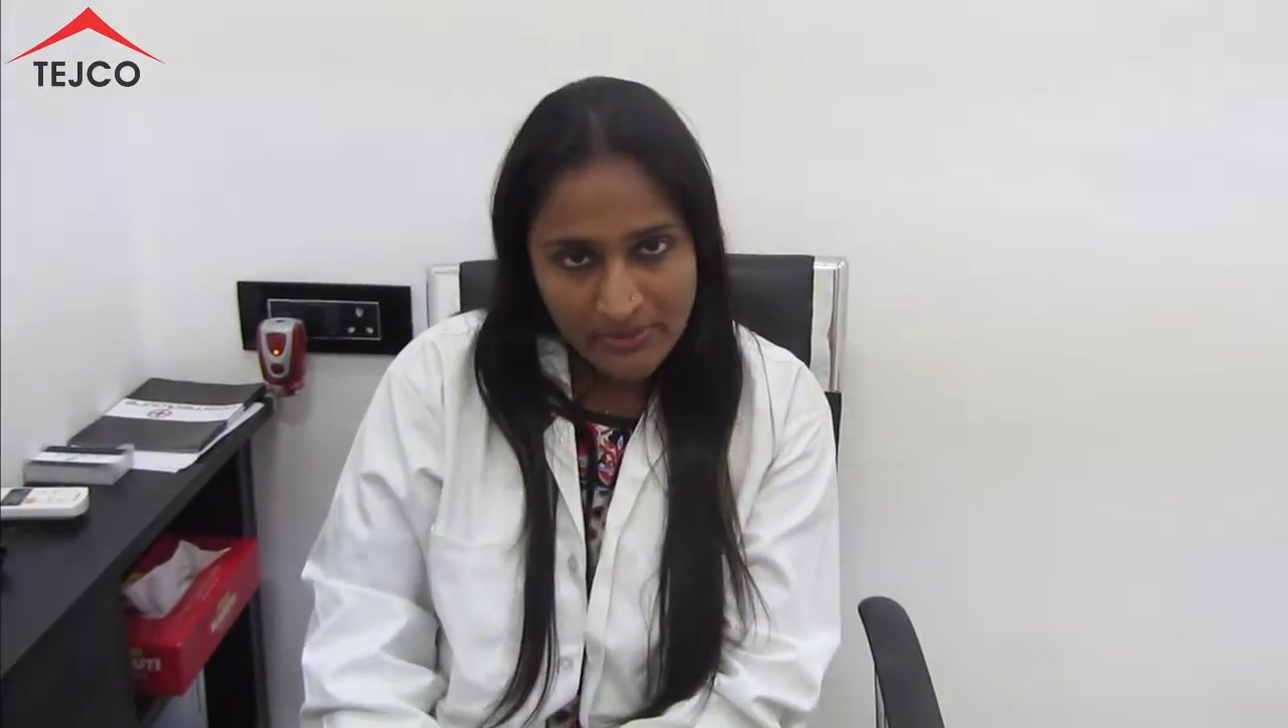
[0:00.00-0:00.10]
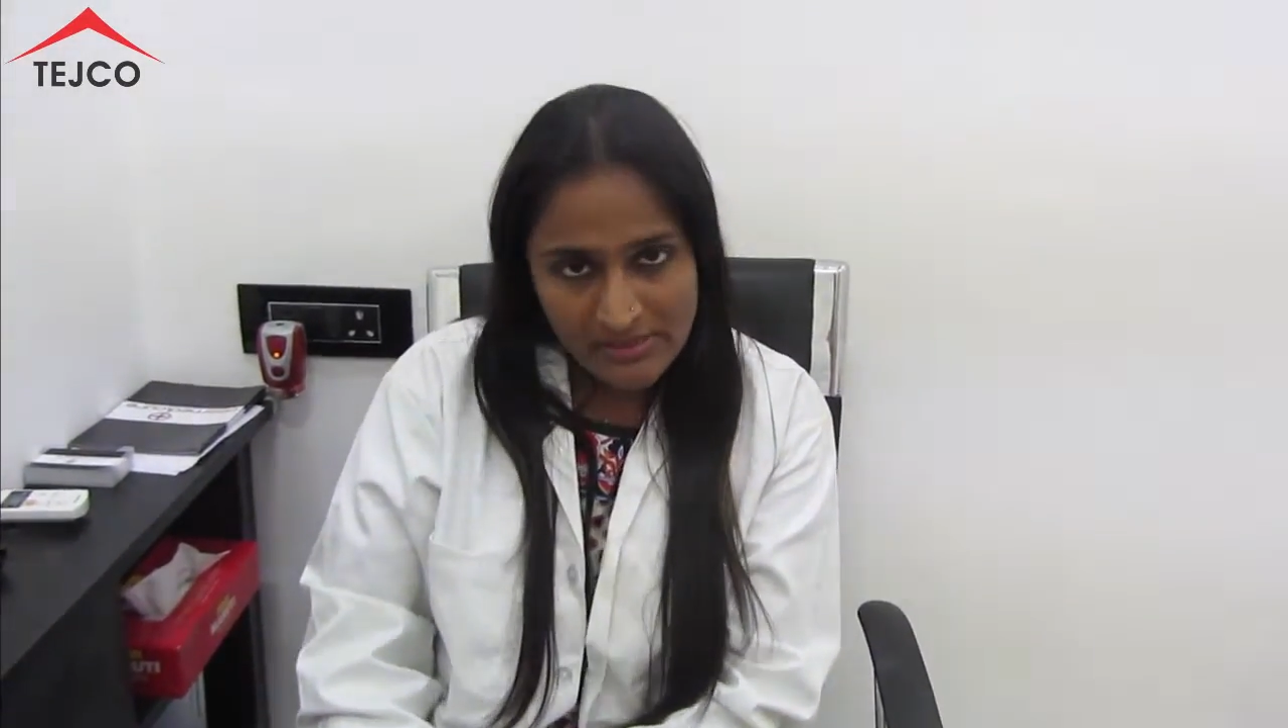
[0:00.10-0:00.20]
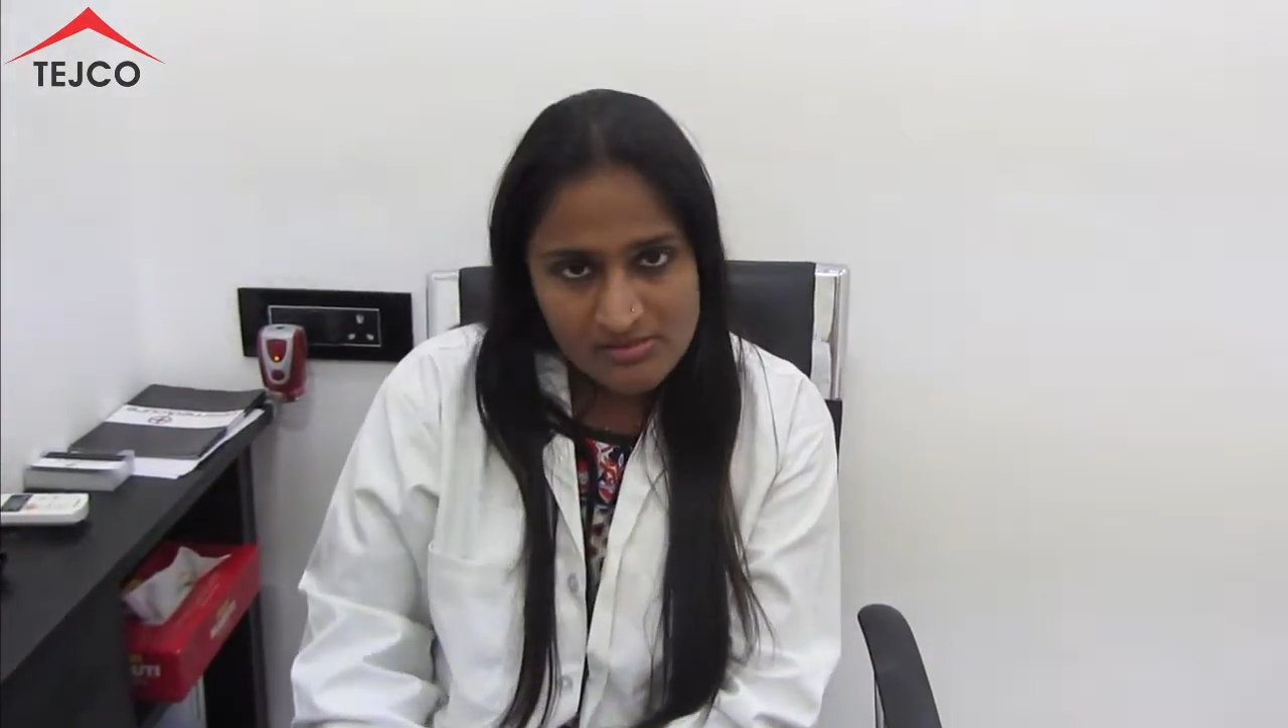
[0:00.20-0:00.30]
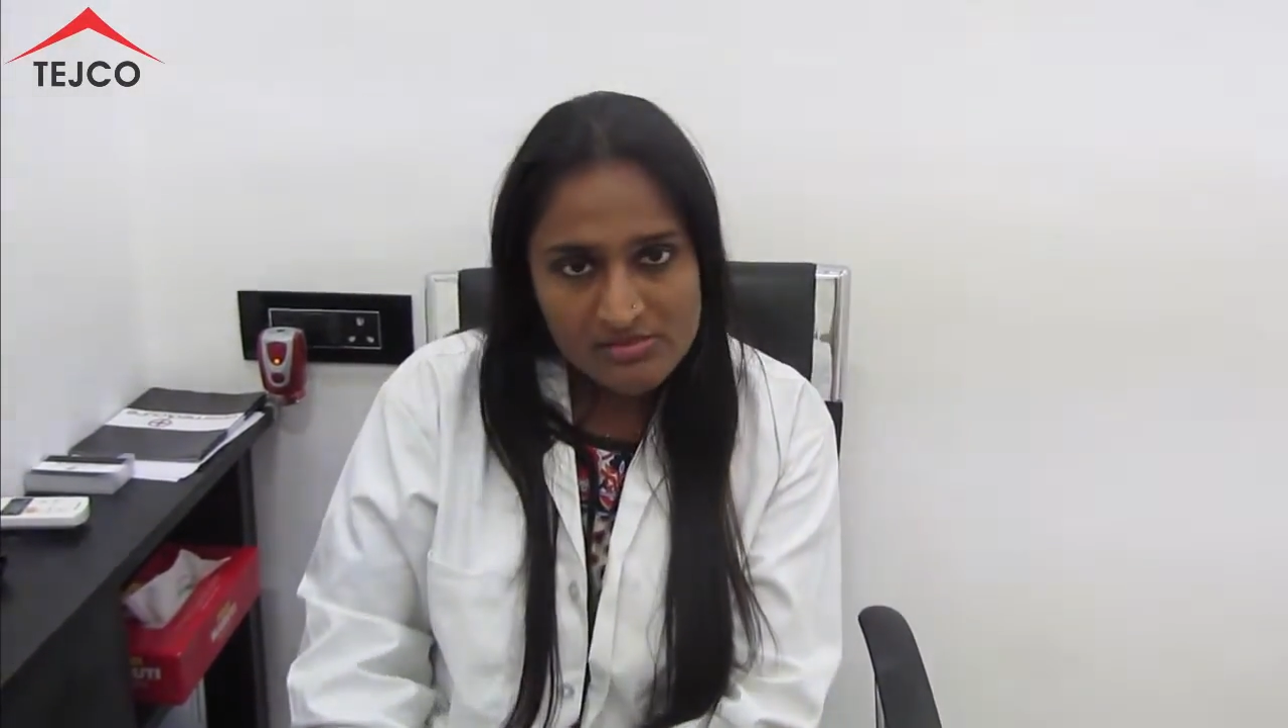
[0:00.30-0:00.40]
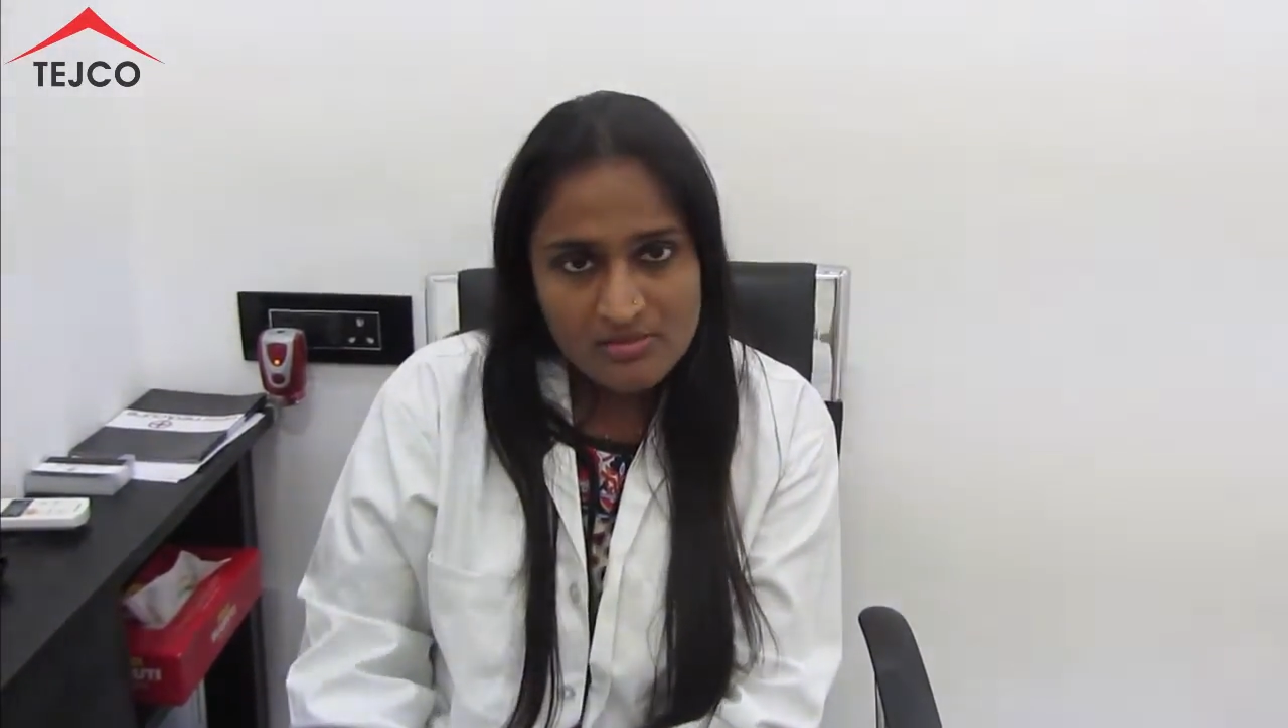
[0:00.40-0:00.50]

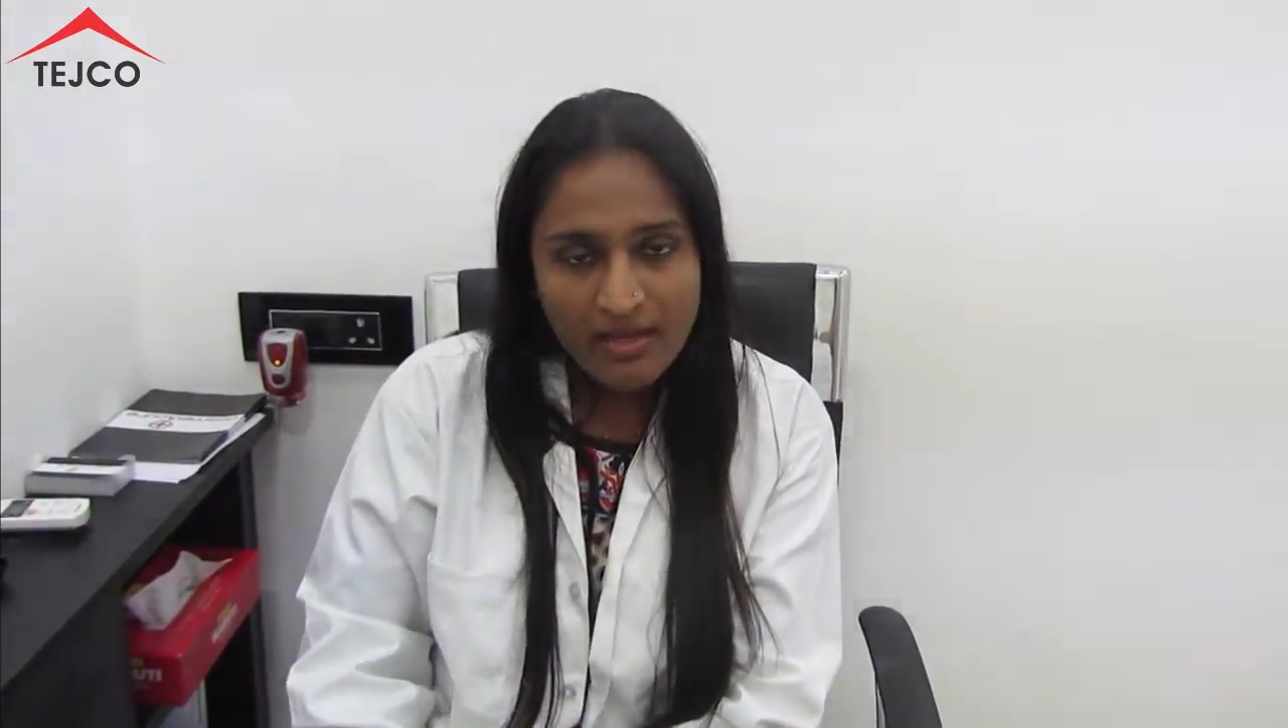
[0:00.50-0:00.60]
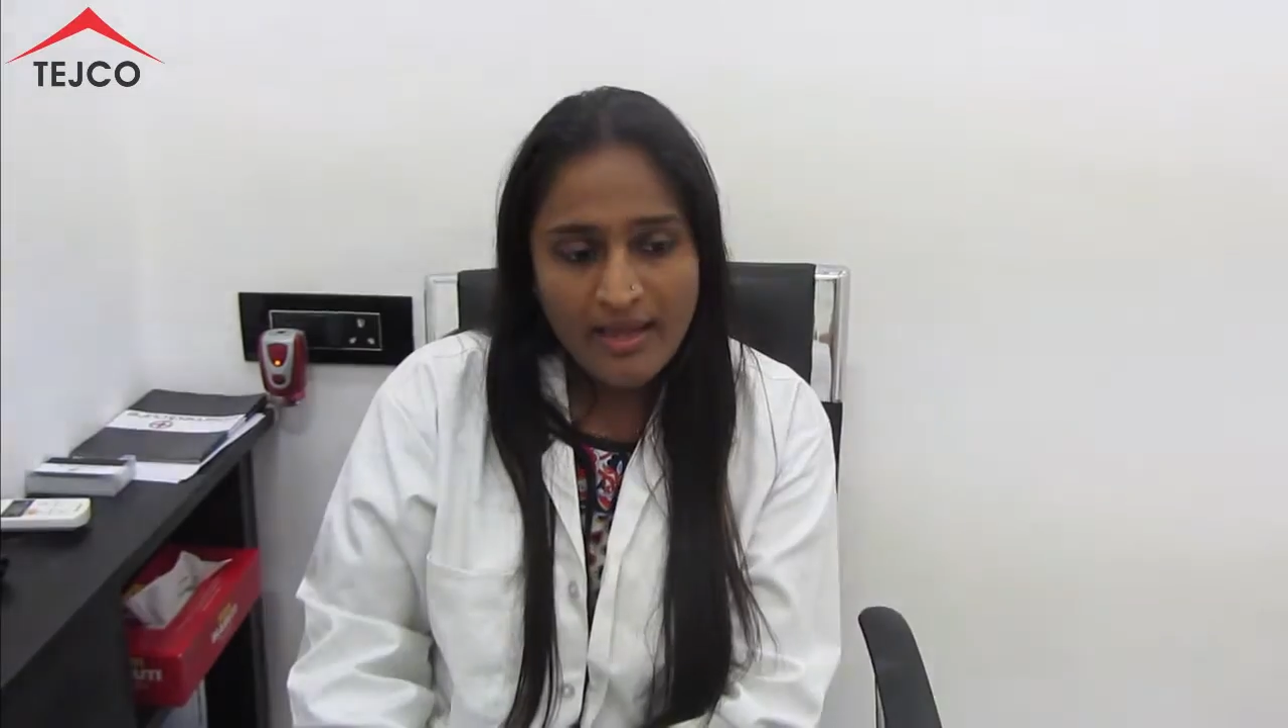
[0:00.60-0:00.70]
peels,